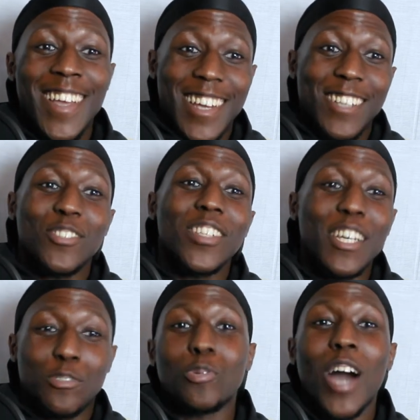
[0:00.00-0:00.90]
That's what
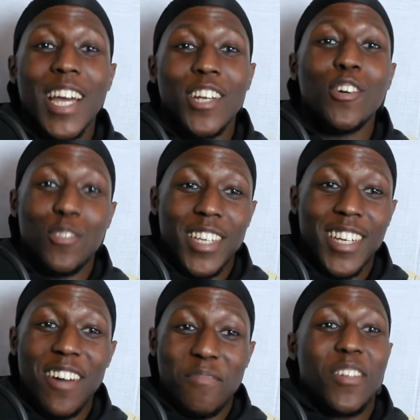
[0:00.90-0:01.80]
that's what I know,
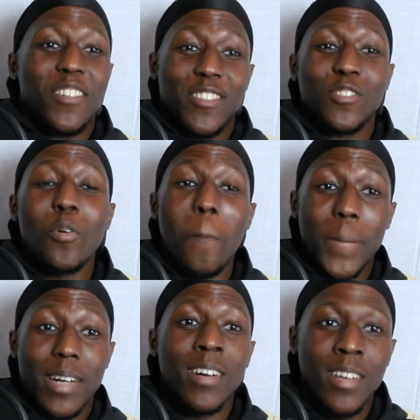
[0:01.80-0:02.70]
yeah, about couture.
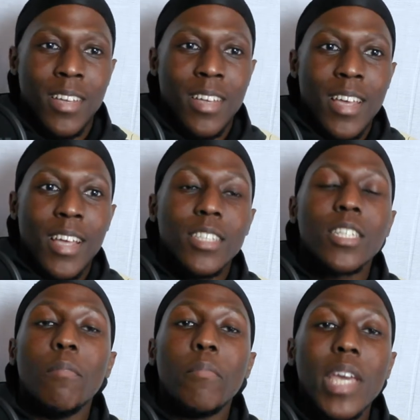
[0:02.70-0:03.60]
But
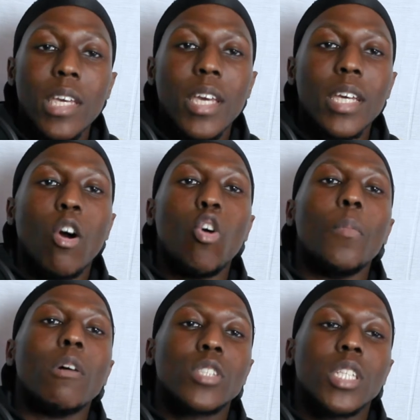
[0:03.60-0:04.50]
to me, it
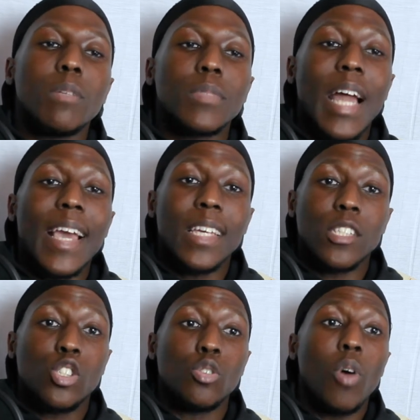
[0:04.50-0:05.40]
almost seems like
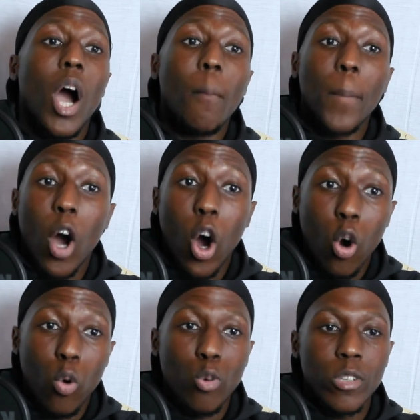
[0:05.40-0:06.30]
it's to
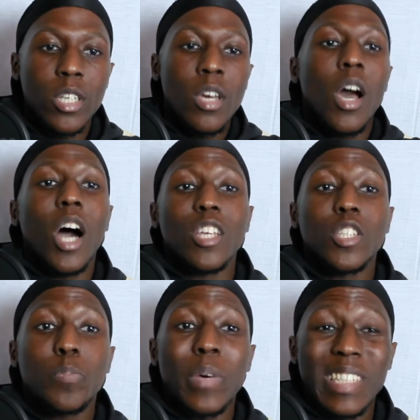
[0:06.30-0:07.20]
uphold a
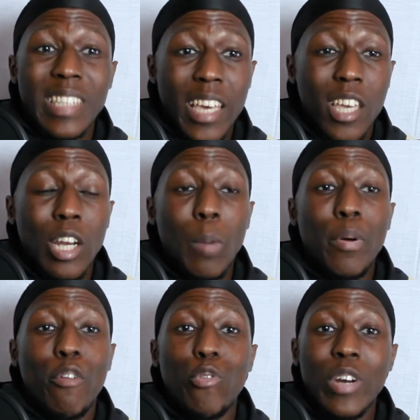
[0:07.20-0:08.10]
particular
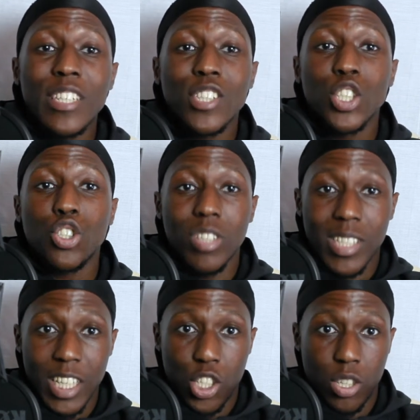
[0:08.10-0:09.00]
Parisian
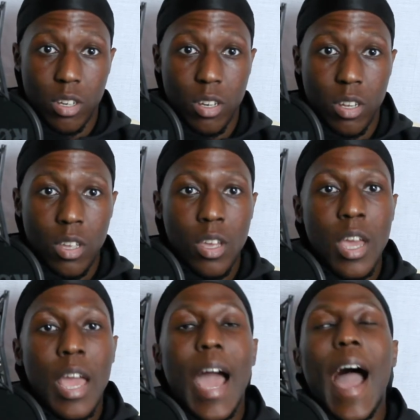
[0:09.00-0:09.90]
tradition
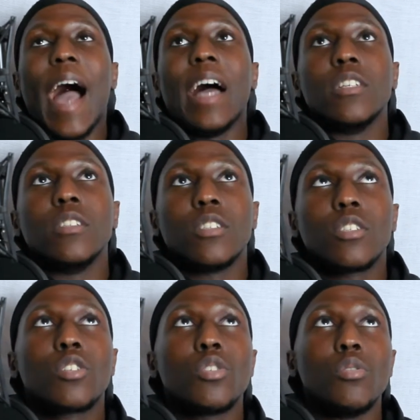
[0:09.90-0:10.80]
and
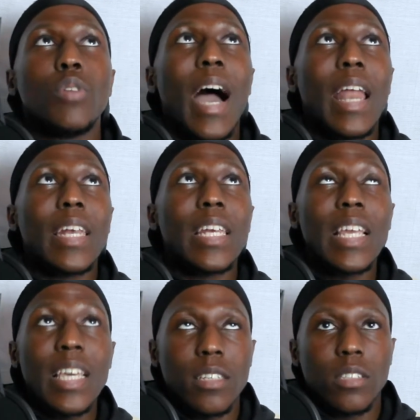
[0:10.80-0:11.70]
to at
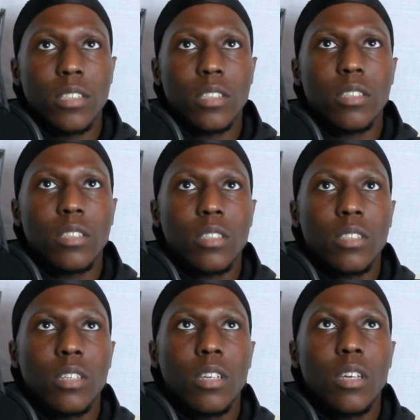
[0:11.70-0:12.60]
least
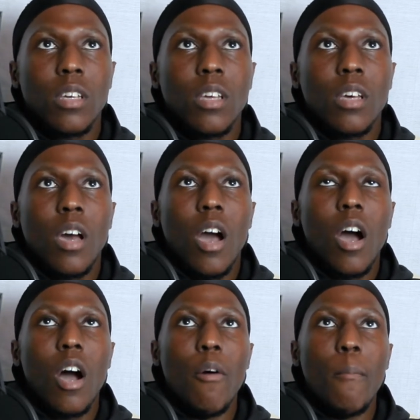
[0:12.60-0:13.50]

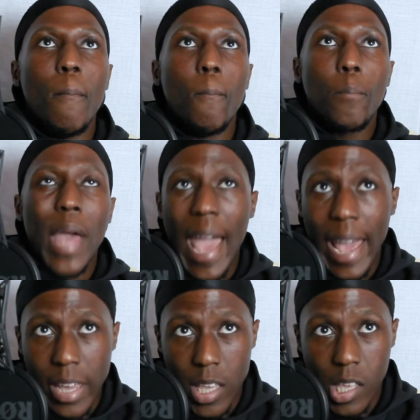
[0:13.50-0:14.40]
um,
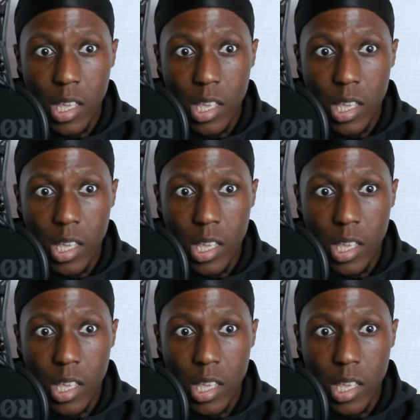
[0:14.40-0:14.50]
pay